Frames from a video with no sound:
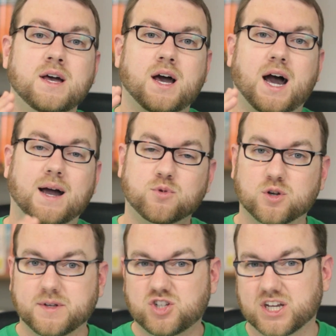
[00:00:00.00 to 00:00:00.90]
I'm going
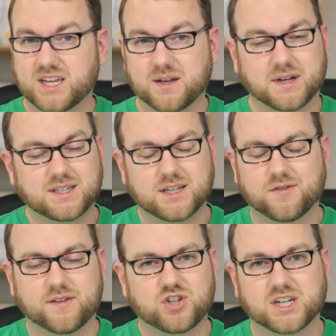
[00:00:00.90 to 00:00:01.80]
to be checking it
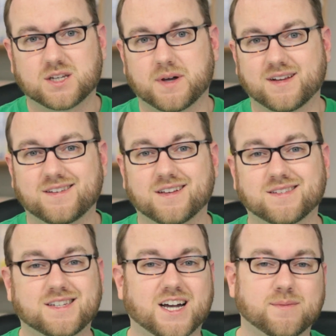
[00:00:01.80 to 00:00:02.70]
myself. I've checked about
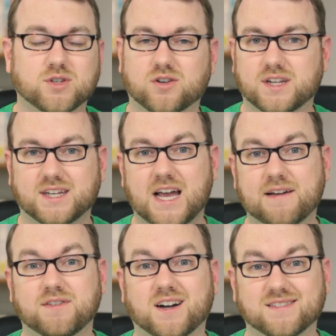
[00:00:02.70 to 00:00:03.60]
12 times already and
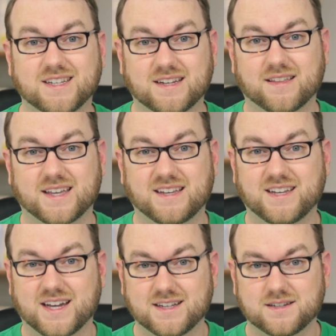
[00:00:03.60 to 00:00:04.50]
have not seen a thing
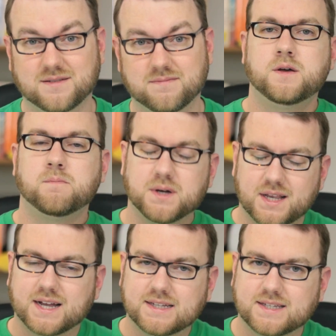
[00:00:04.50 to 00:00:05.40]
yet. But
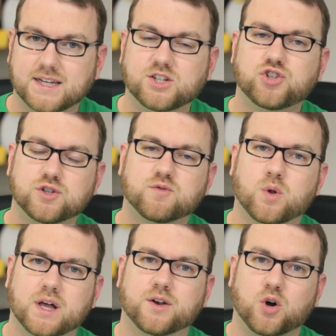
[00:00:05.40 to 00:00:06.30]
like I said, it should
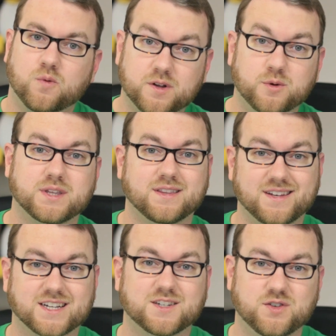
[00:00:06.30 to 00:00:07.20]
roll out hopefully within
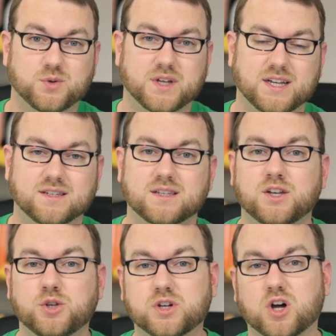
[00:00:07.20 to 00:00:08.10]
the next few days.
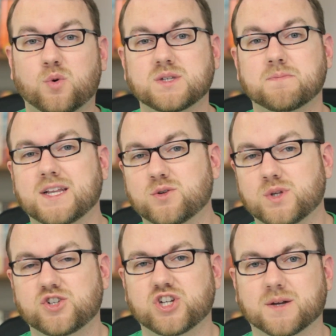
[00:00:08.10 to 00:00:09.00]
You can always
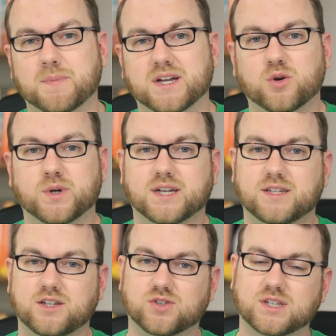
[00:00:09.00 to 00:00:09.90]
manually check by going
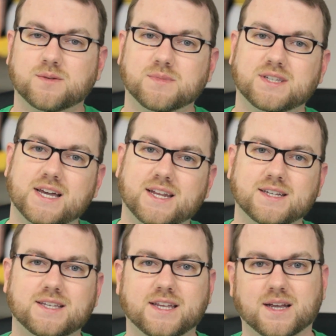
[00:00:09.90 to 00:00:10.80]
into your system
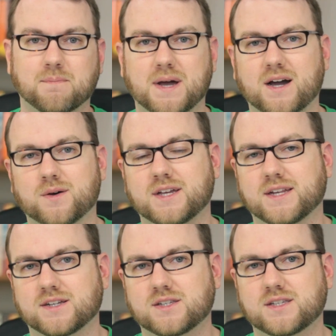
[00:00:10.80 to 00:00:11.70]
settings, hitting about,
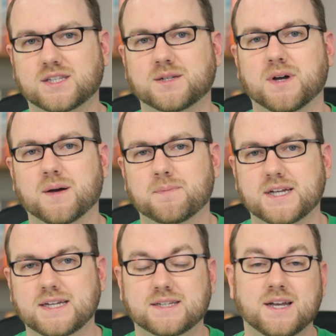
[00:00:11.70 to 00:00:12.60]
hitting system
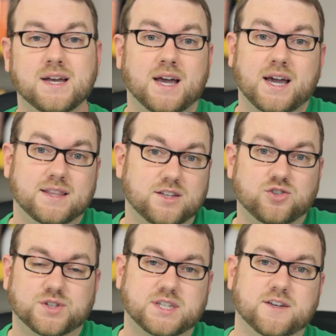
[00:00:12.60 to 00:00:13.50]
update, and then
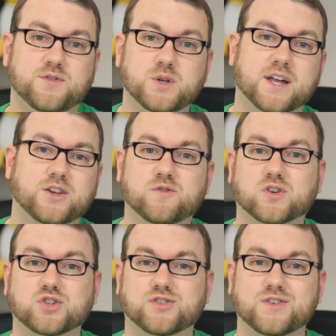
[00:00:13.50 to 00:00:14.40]
you'll see if you got a new
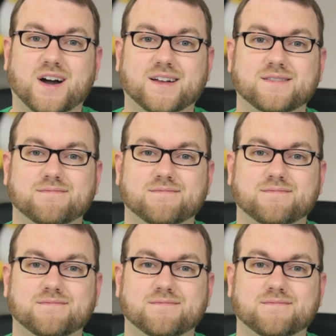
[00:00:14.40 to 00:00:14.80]
version or not.